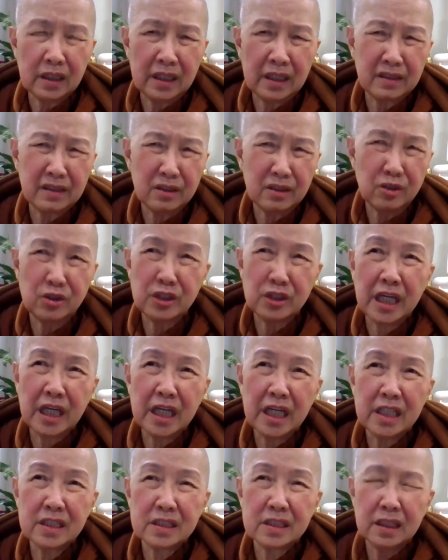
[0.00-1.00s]
like the
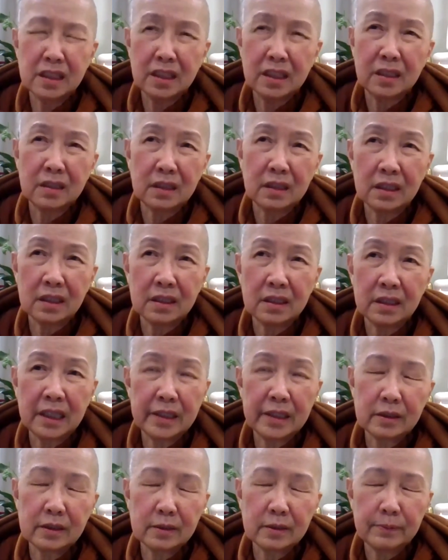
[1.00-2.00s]
Jains and
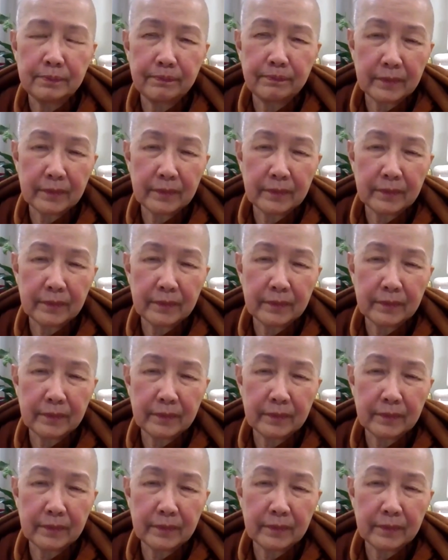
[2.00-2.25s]
other